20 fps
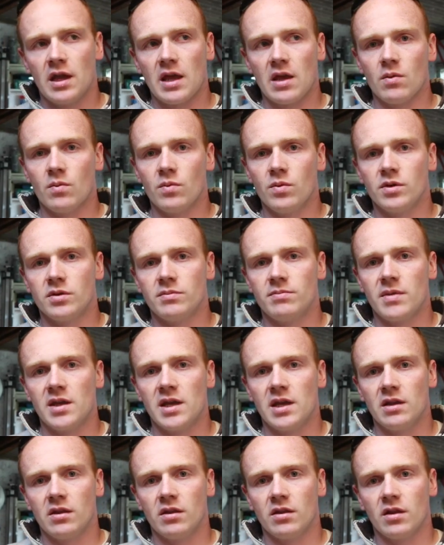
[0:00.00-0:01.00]
it would
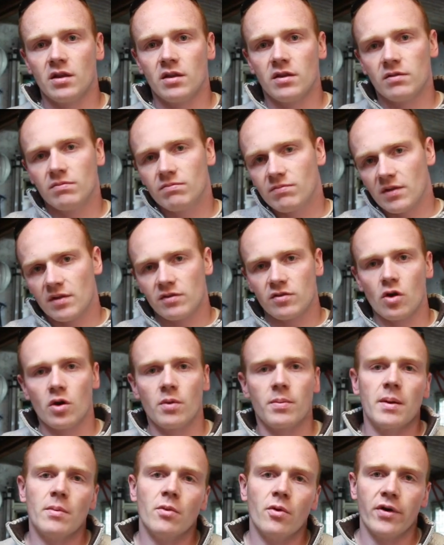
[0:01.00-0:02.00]
mean that it's
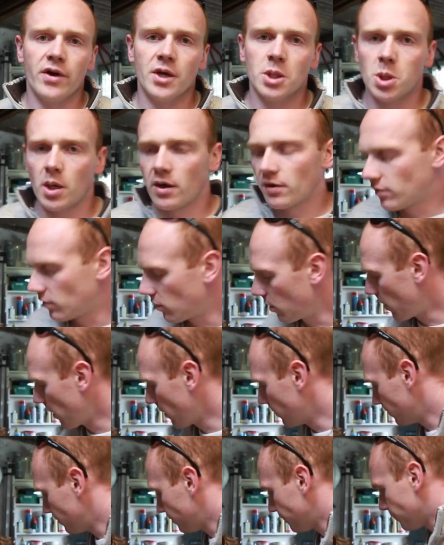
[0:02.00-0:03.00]
got a bit more interest to
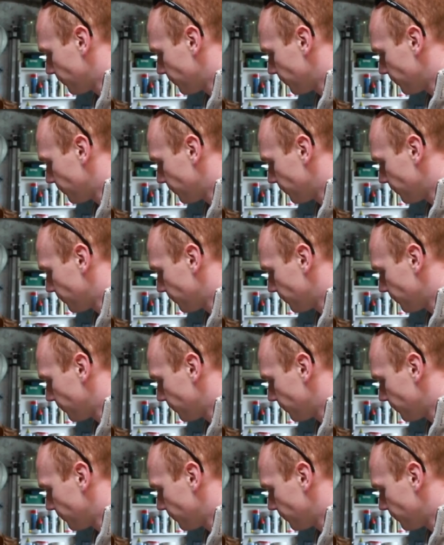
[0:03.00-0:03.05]
it.